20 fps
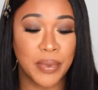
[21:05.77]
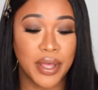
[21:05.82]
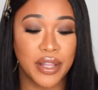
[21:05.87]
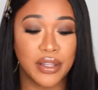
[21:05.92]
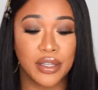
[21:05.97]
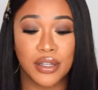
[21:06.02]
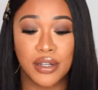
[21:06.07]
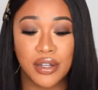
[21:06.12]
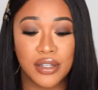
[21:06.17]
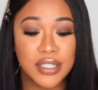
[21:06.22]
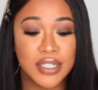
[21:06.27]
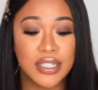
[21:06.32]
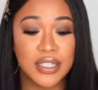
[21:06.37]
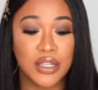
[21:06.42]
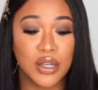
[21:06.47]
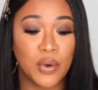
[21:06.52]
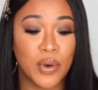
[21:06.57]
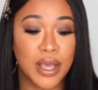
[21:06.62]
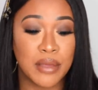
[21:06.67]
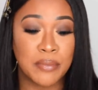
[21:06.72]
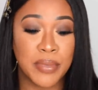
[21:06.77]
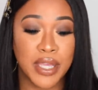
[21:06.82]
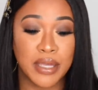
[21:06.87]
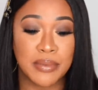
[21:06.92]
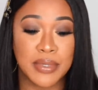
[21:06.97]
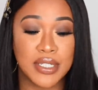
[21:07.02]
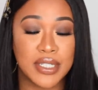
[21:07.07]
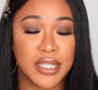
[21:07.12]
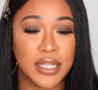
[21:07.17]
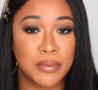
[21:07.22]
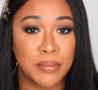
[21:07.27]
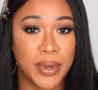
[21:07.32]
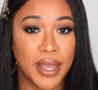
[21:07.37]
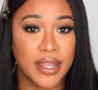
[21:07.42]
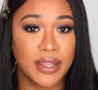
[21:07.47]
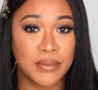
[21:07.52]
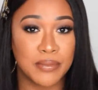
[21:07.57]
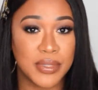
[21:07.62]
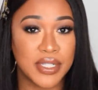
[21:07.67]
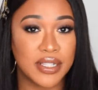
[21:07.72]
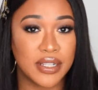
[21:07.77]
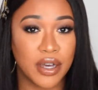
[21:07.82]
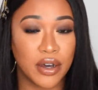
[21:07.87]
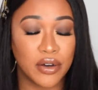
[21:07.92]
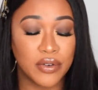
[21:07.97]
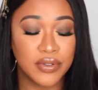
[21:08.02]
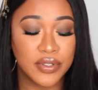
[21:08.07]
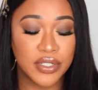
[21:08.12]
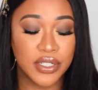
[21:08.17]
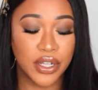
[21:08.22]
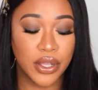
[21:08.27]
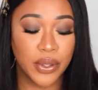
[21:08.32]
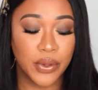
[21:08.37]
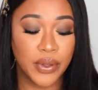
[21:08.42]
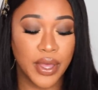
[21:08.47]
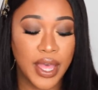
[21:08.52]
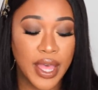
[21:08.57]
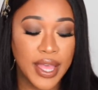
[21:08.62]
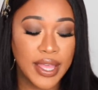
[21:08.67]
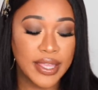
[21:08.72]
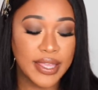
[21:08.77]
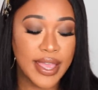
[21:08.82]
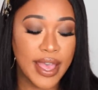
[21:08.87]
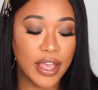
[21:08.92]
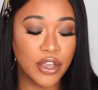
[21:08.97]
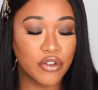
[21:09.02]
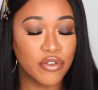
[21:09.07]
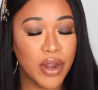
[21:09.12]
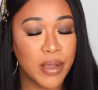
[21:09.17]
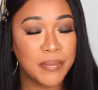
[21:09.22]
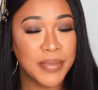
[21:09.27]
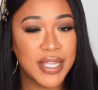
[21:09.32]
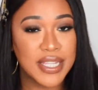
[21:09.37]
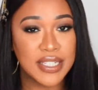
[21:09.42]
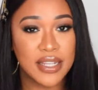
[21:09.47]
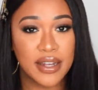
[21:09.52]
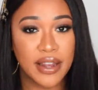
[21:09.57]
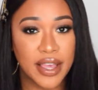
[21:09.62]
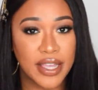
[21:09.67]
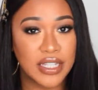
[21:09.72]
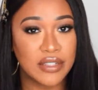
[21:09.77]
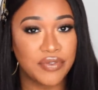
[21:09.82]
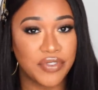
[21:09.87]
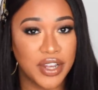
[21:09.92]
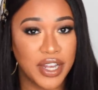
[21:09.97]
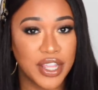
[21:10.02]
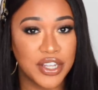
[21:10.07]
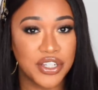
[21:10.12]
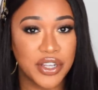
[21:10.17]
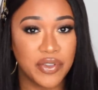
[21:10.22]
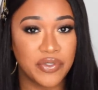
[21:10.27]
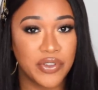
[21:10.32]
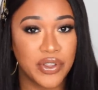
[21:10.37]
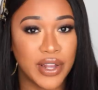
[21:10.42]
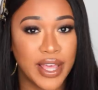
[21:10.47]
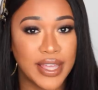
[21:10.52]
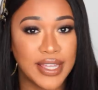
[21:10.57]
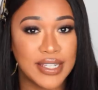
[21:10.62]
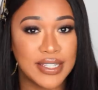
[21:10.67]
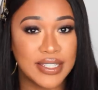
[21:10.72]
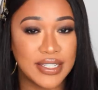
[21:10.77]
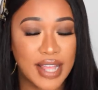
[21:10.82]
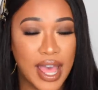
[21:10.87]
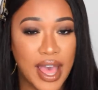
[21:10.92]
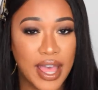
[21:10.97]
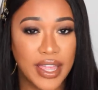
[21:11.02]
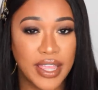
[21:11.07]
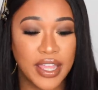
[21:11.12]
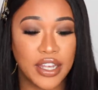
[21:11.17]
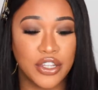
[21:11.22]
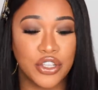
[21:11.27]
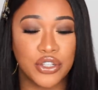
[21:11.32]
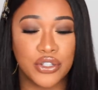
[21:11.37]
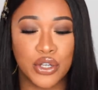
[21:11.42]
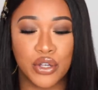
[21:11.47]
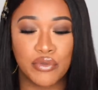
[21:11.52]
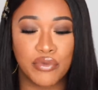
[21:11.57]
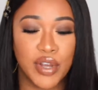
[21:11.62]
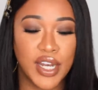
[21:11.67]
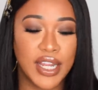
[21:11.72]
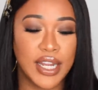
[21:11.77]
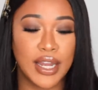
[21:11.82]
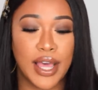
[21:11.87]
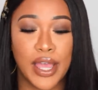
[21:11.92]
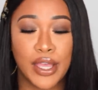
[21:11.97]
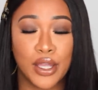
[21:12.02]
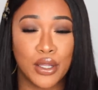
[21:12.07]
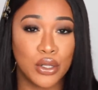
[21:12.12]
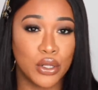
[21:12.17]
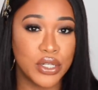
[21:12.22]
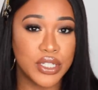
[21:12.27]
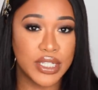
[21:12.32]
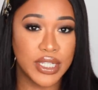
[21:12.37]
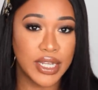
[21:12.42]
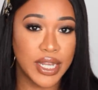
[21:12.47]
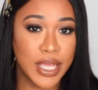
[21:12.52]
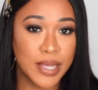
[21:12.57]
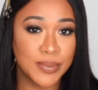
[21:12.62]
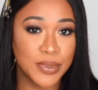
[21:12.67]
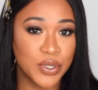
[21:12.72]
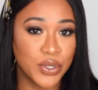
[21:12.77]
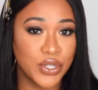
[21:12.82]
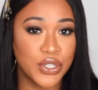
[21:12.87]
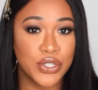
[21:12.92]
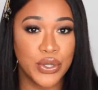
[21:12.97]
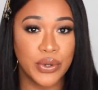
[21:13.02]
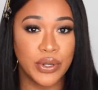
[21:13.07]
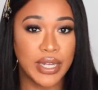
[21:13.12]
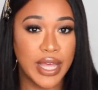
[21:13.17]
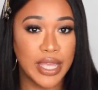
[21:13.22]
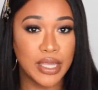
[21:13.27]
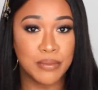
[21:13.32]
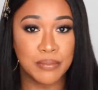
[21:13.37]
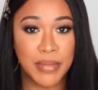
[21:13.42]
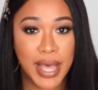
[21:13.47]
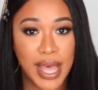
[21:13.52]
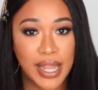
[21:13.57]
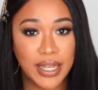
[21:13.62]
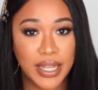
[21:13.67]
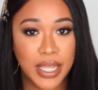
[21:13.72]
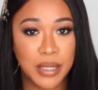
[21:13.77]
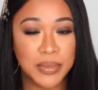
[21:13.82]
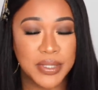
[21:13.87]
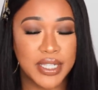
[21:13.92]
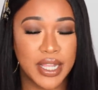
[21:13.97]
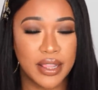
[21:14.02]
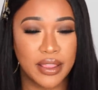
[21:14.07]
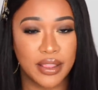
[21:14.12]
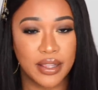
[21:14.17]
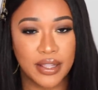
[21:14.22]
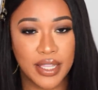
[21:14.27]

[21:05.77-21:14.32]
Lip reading: but the glosses are quite pigmented by themselves. So yeah, creme is a nice finish. If you like a satin, you don't really like glossy lips, or you don't like matte lips, then